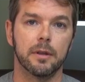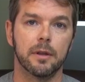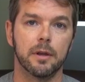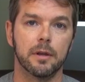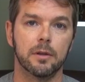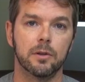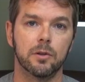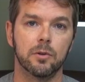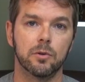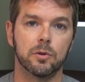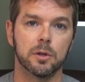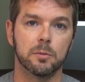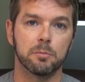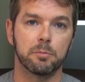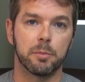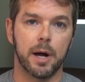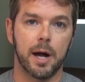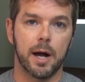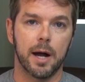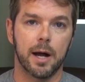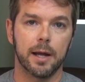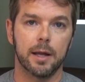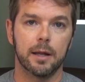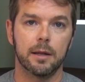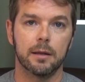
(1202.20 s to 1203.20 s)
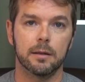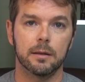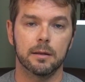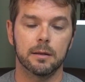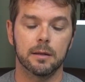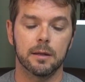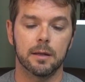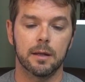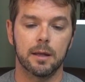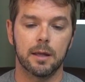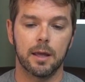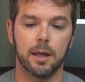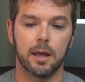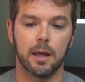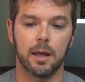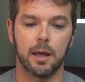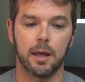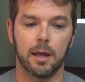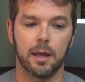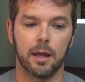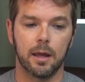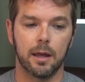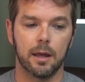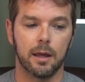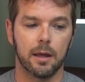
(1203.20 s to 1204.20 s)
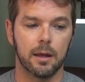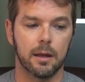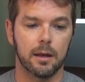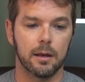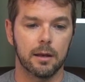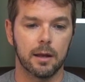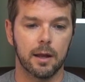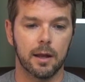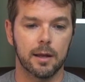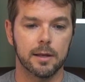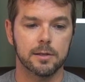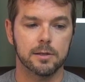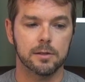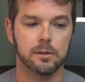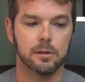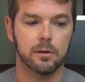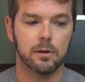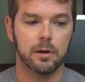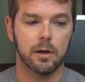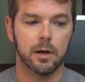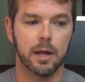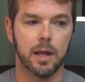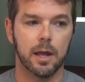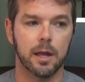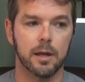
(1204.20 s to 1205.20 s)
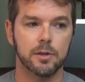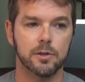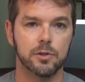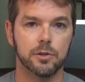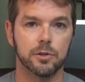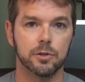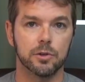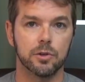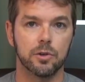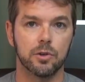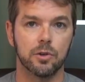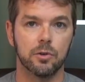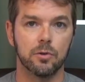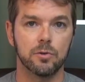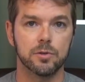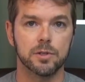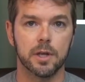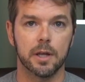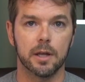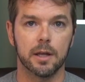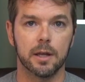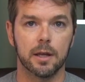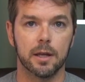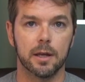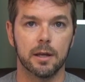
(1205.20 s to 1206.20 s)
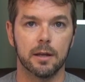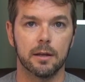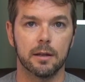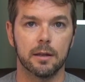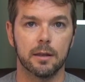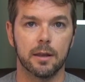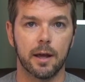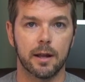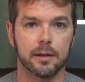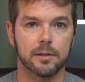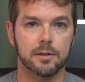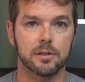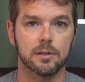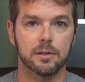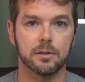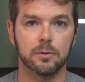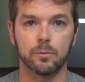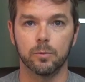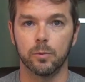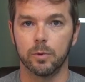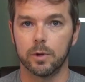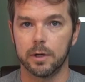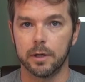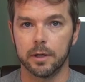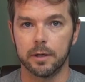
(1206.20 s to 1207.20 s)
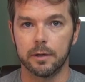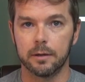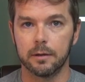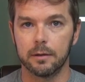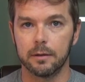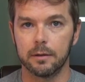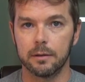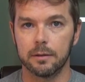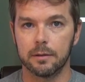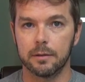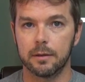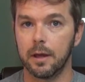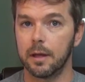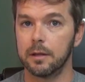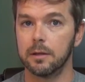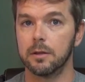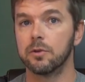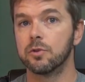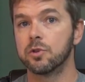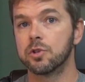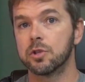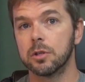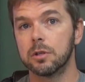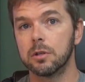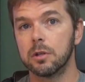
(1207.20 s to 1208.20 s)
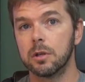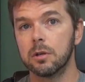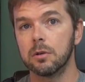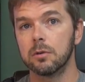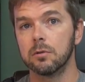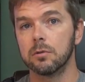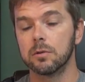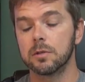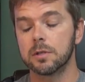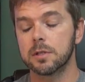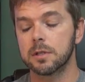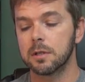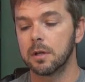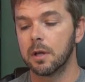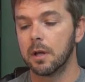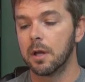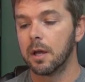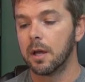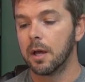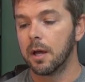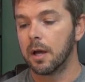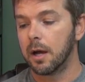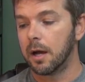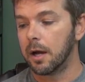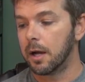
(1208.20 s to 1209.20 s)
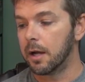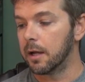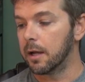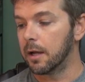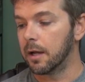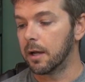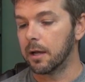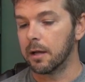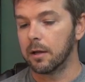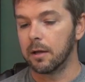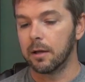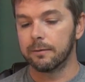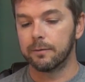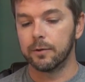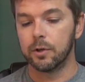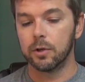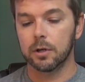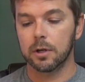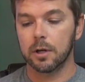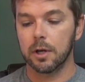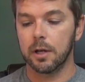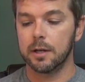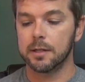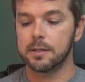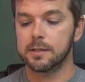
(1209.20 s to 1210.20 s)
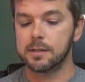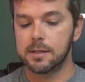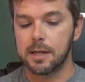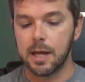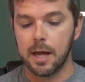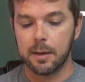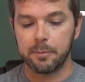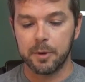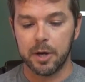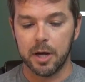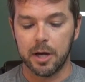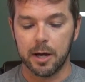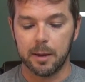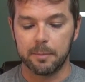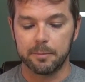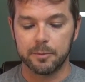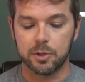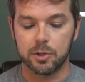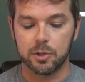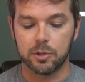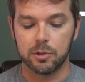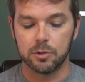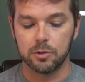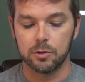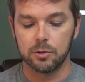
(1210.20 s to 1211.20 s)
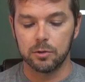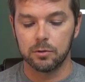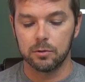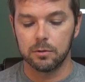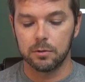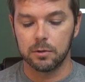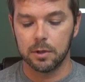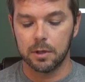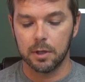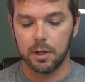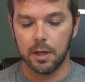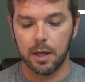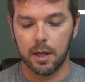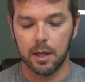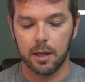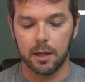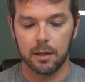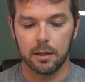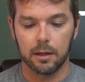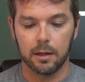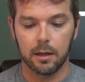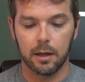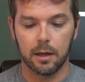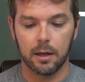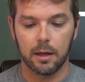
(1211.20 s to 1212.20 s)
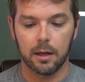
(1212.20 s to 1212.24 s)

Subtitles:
that you could buy. And as long as you're using it, that's the one that you should use. If you're gonna step up to a